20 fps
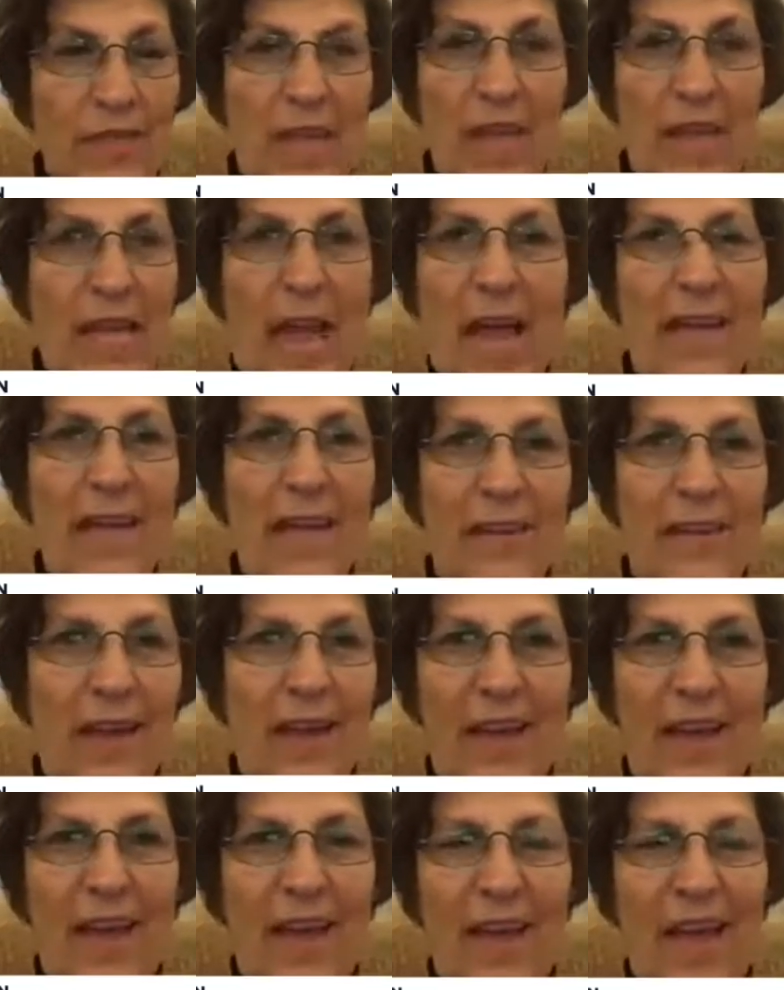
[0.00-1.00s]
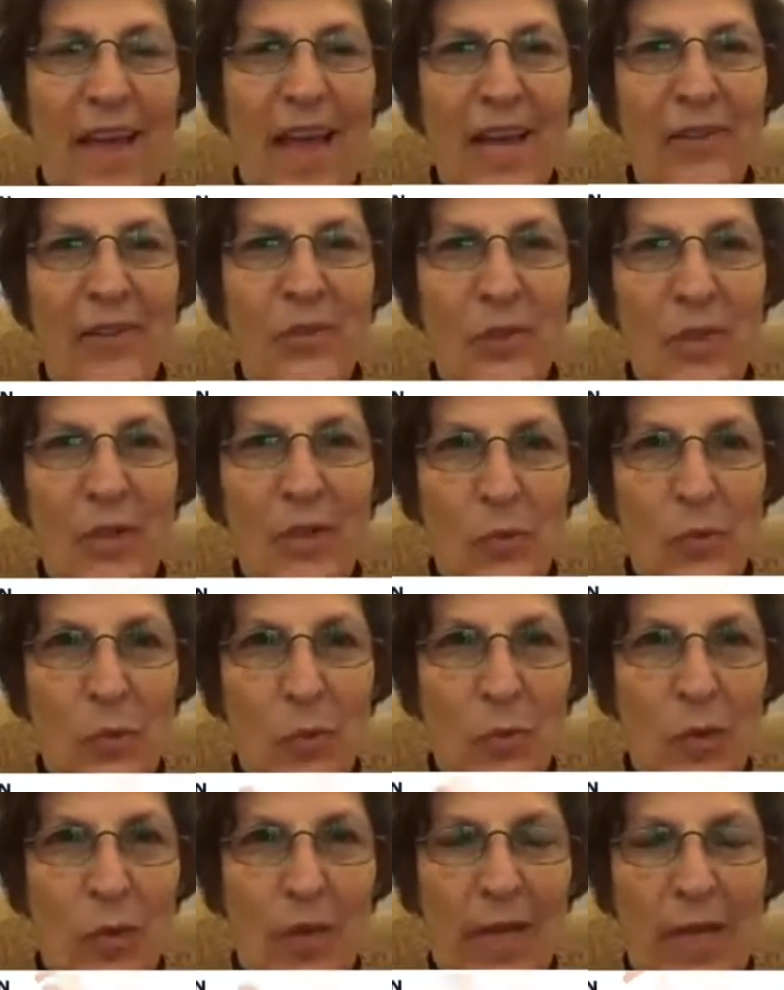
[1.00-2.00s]
They can't uh, actually do
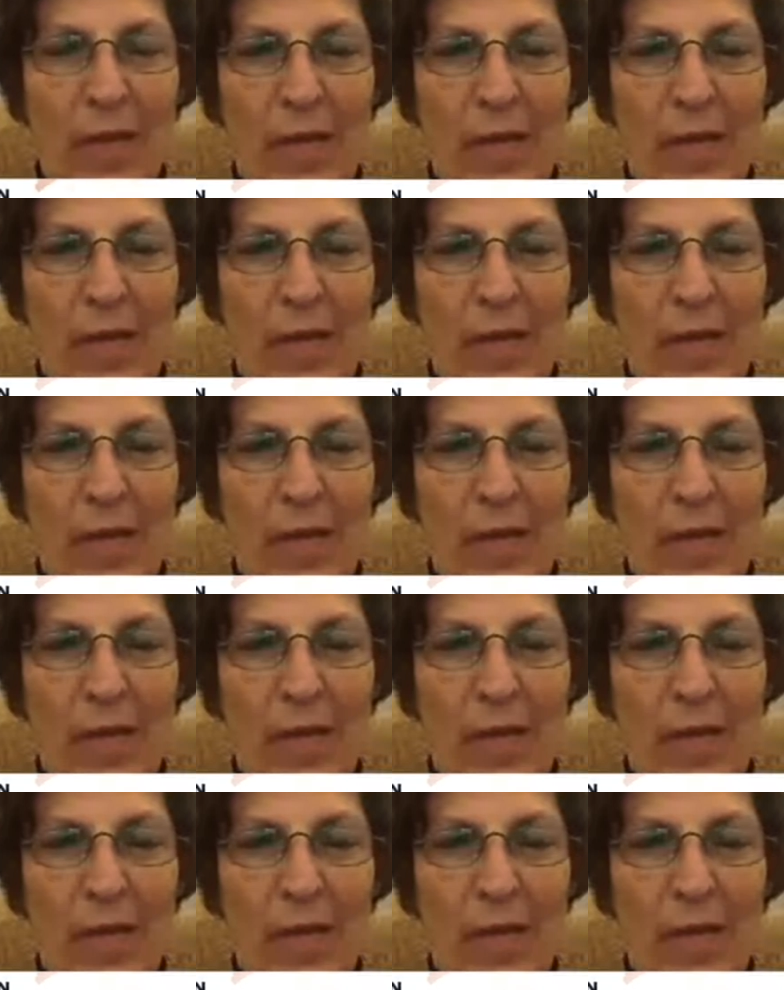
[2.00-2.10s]
uh,